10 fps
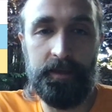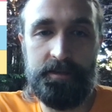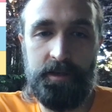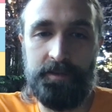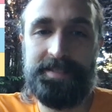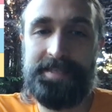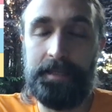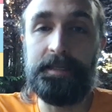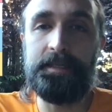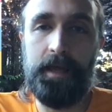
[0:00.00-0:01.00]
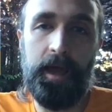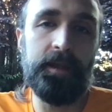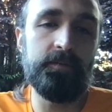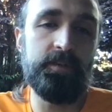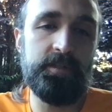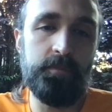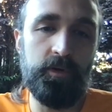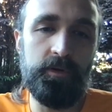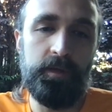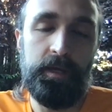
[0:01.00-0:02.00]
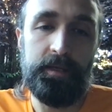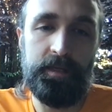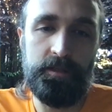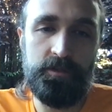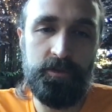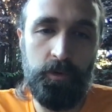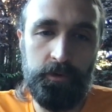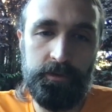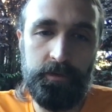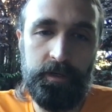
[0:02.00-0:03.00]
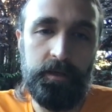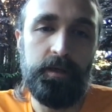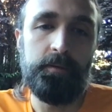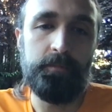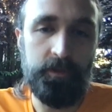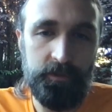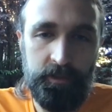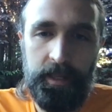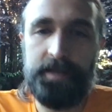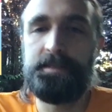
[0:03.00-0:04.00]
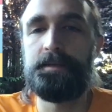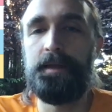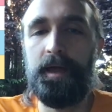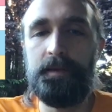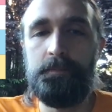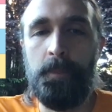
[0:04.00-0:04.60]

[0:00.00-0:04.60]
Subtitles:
It's on Celi 9 of this moon, Kin 203, blue galactic night.